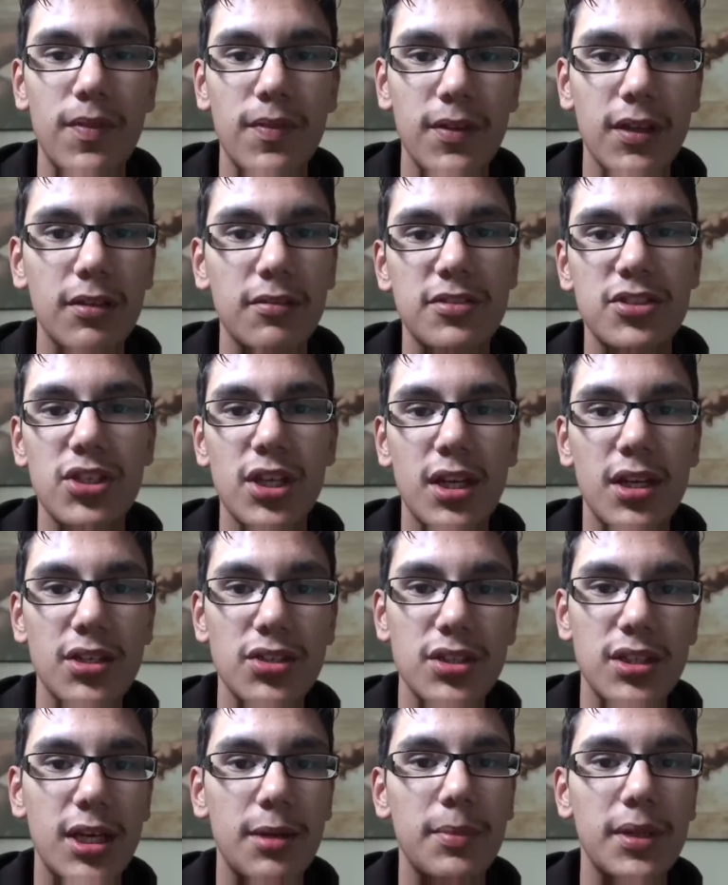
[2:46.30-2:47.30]
things
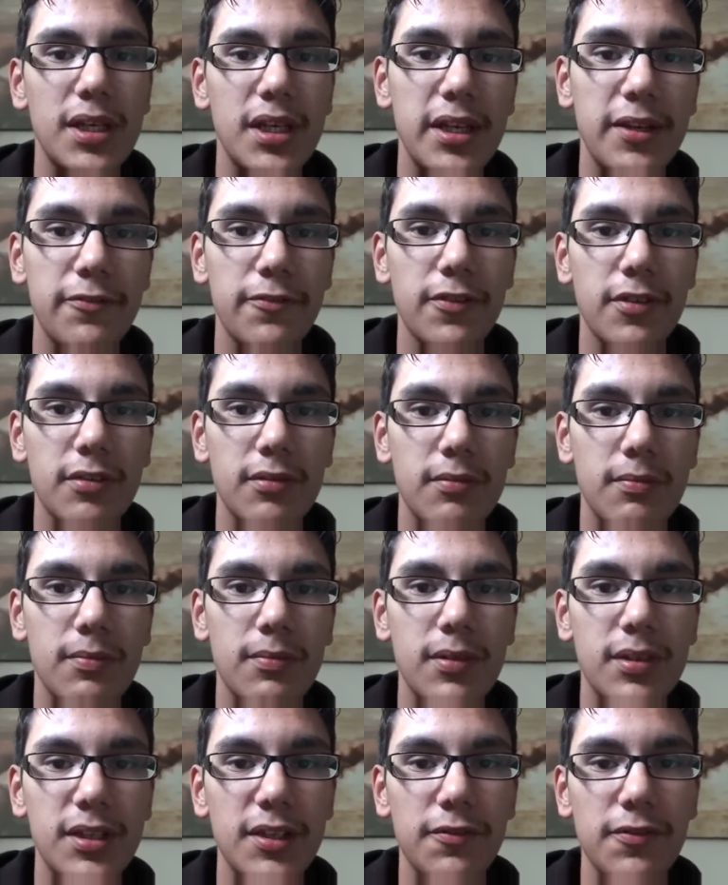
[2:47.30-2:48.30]
change and I'm in a different
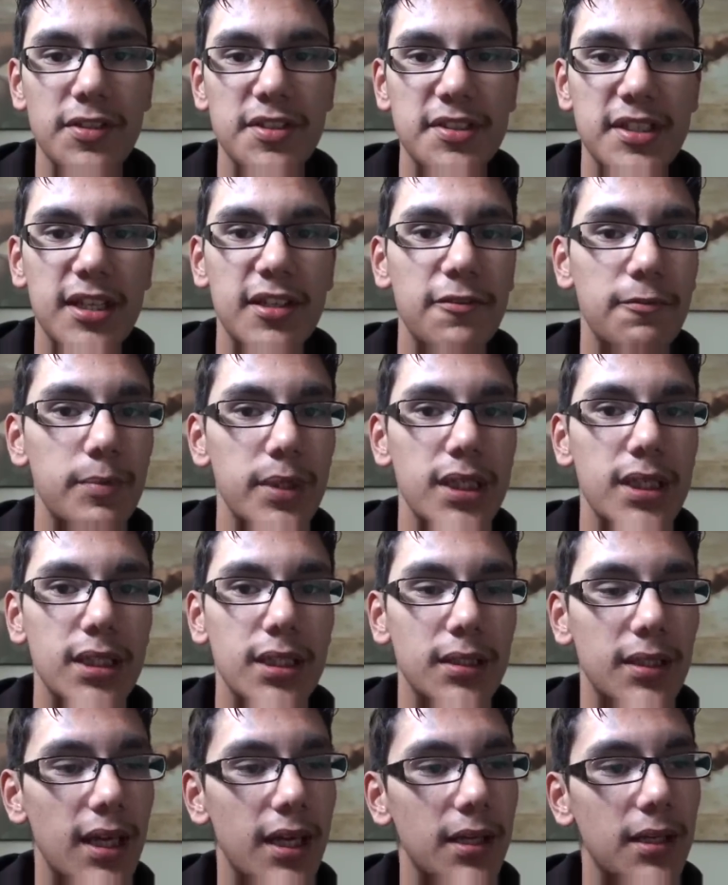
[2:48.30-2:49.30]
state of
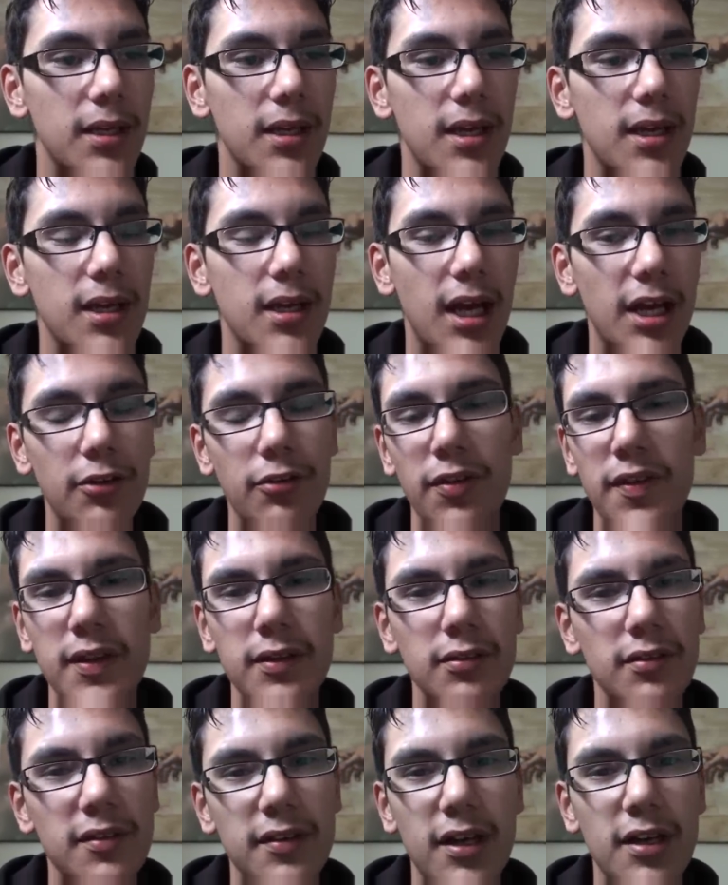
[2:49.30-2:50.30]
being, that I don't
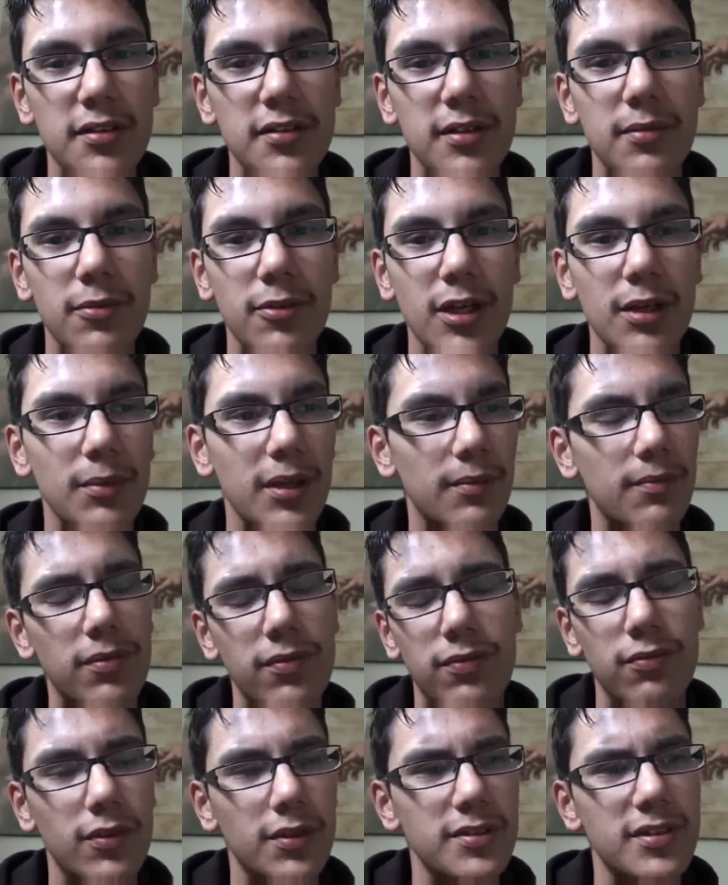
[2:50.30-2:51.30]
think those thoughts anymore. I'm like,
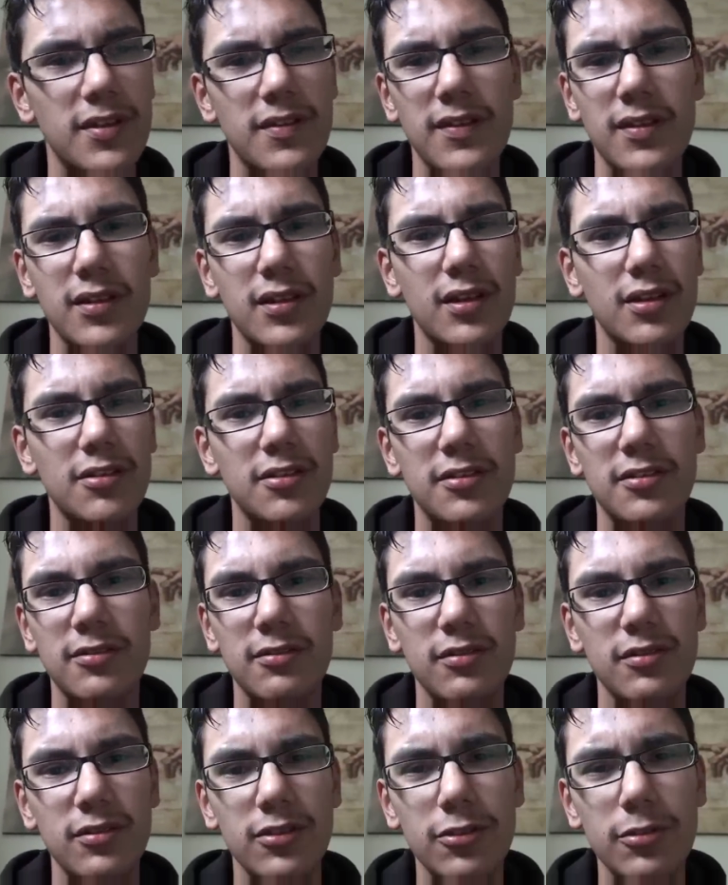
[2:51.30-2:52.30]
what was I thinking?
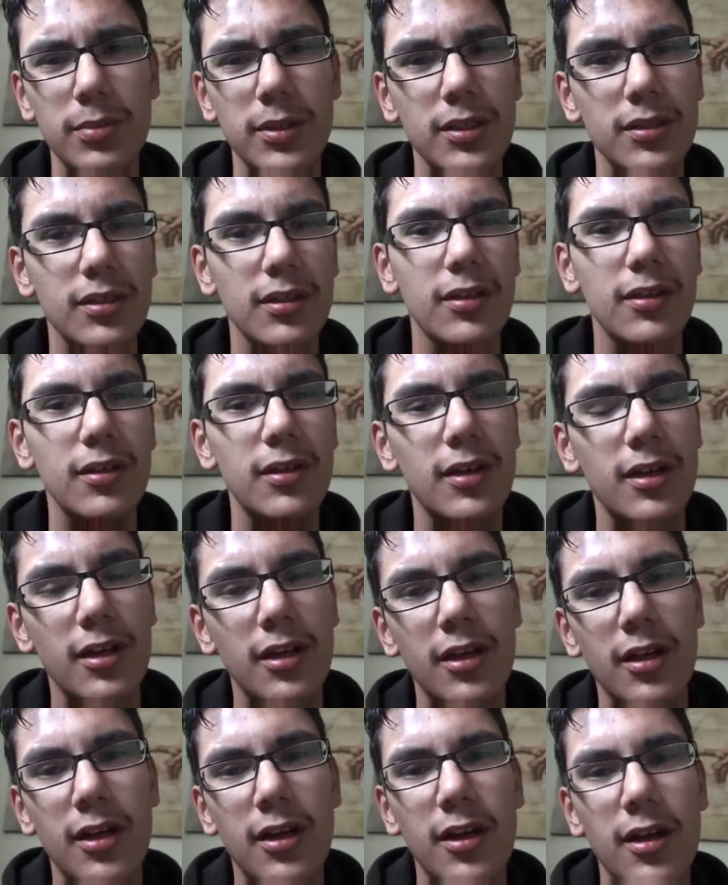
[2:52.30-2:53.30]
That's stupid,
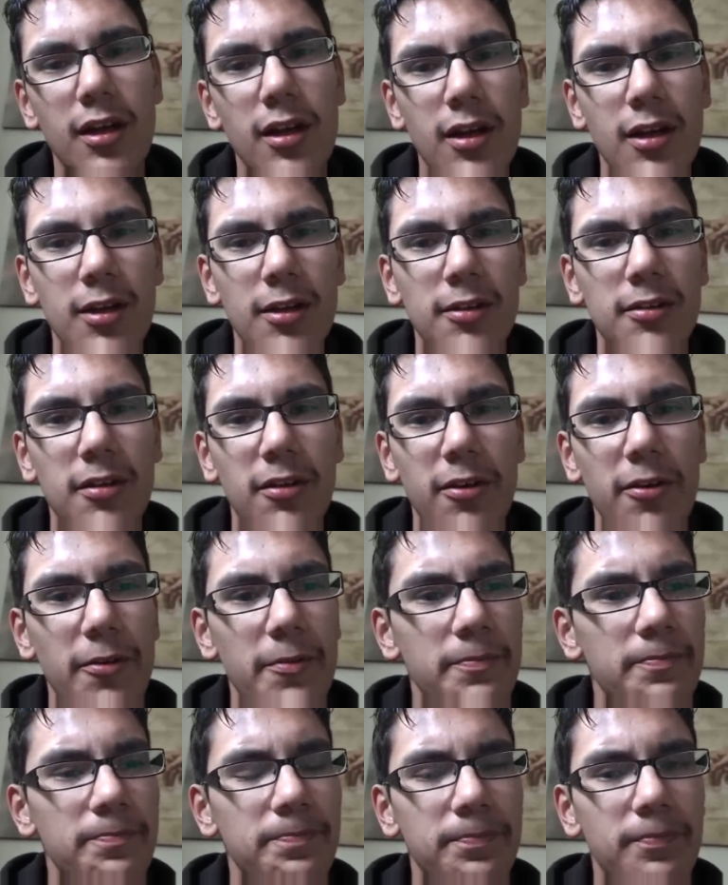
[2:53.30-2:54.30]

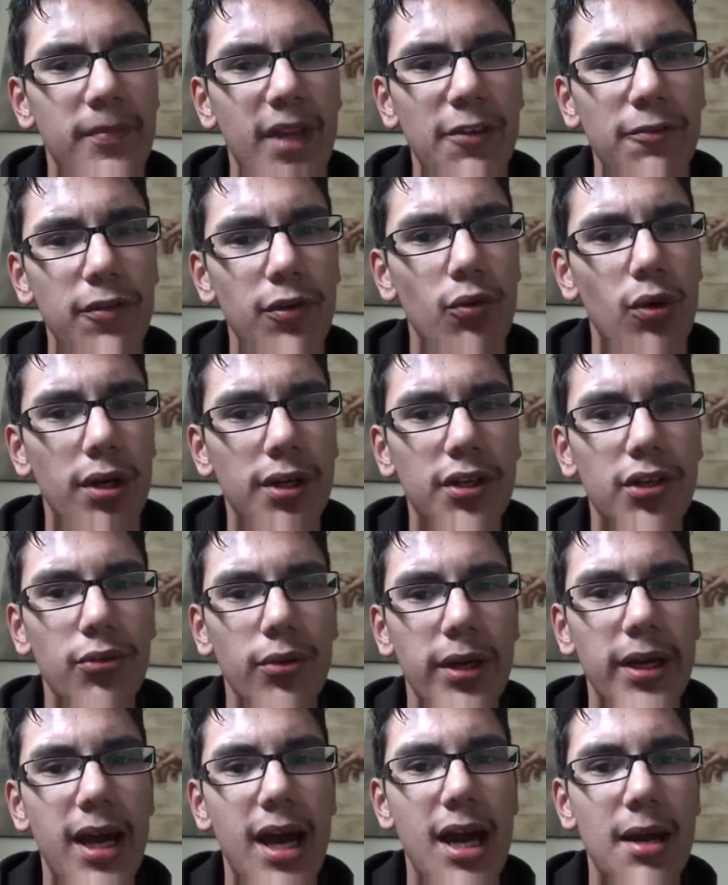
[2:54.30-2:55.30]
So if we want to
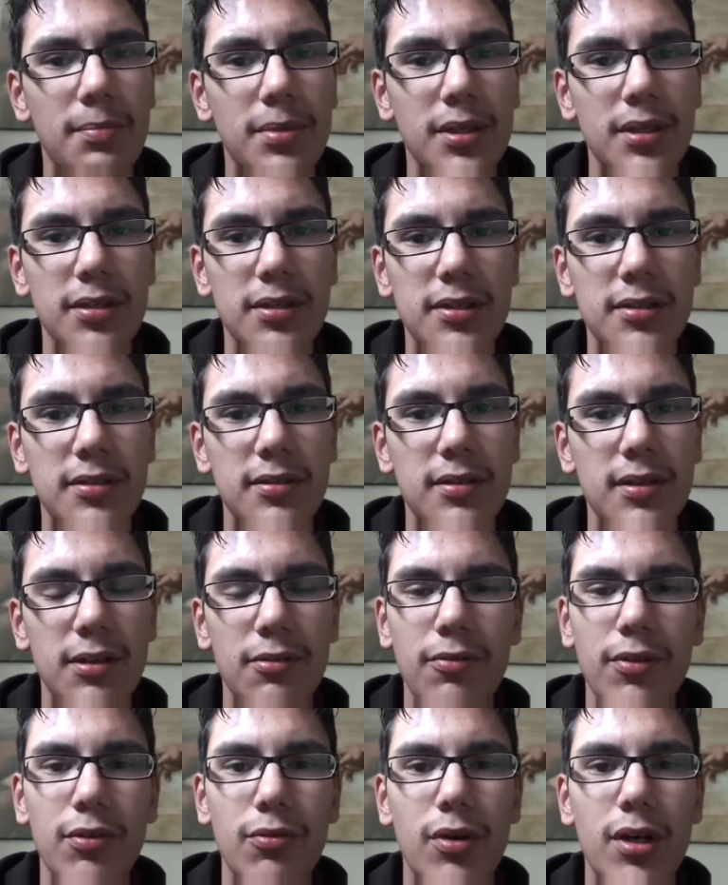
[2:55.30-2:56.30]
create happiness
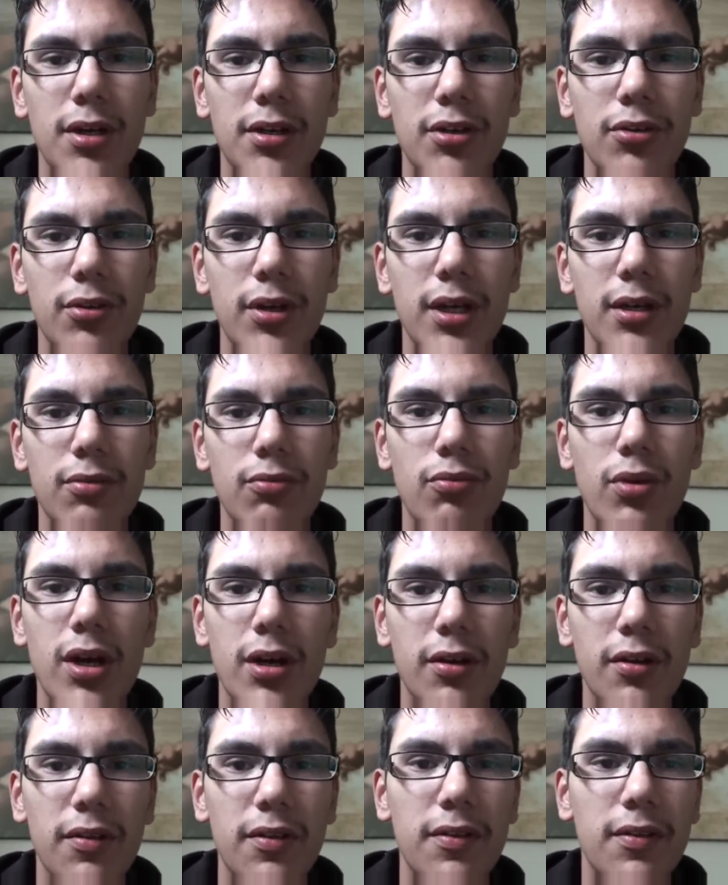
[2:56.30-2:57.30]
and we want to create
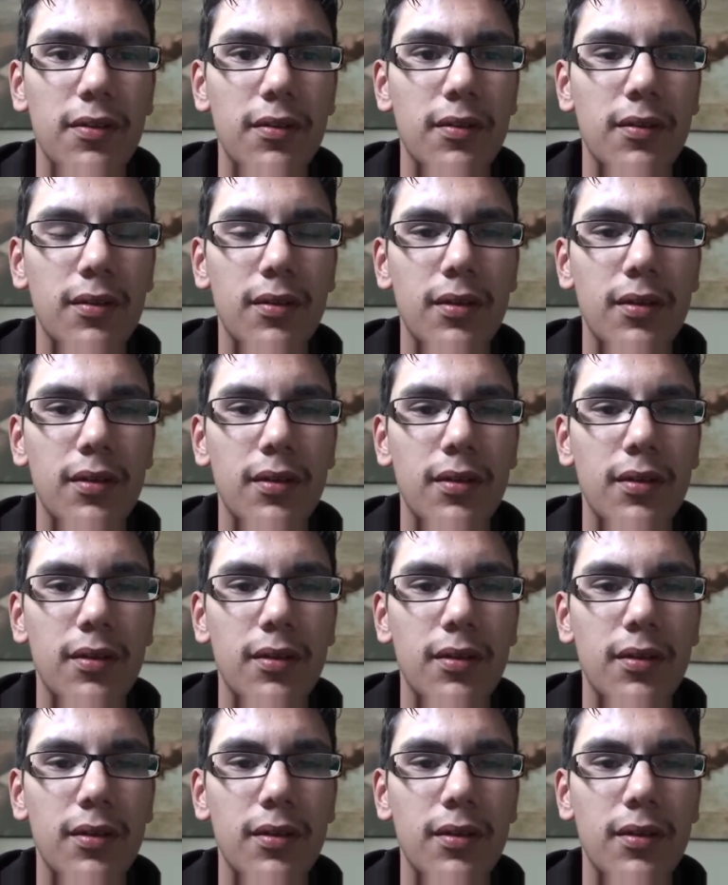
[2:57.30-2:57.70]
wealth